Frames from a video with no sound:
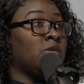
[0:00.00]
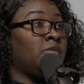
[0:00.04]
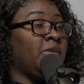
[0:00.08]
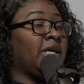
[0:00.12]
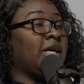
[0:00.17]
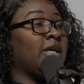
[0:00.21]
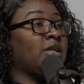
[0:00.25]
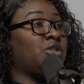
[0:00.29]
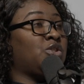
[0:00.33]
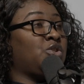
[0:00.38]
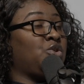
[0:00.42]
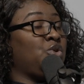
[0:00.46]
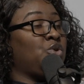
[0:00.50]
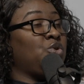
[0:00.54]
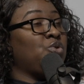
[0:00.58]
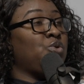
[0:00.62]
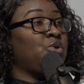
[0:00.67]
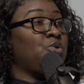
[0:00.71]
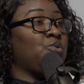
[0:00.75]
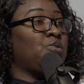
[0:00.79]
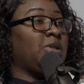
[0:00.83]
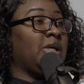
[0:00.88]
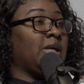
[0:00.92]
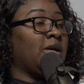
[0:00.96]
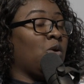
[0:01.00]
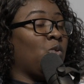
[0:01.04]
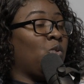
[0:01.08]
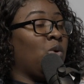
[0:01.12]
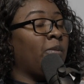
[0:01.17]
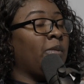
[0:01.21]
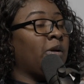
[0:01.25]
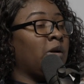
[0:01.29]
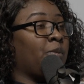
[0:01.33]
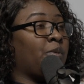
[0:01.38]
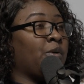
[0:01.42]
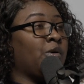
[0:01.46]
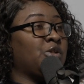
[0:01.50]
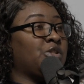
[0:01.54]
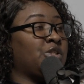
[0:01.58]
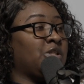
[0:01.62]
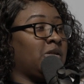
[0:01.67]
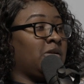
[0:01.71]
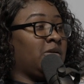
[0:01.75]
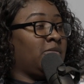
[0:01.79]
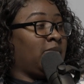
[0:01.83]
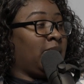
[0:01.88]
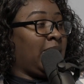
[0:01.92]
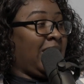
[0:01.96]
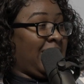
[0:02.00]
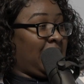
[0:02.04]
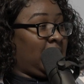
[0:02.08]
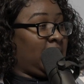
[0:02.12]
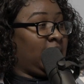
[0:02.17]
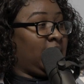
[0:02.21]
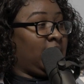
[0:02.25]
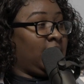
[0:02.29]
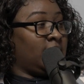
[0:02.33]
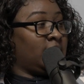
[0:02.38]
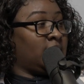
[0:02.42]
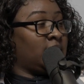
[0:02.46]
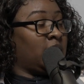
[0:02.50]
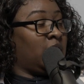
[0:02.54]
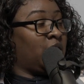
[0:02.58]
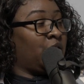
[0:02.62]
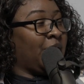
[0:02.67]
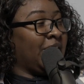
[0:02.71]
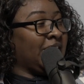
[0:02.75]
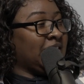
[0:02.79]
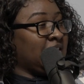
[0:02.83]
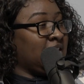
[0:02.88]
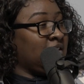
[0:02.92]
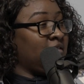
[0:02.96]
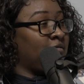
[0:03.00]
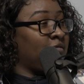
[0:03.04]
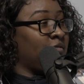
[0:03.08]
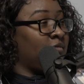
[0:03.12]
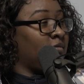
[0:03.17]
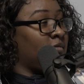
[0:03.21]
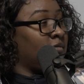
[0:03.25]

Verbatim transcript: Because to you, you think a woman approaching a man is aggressive?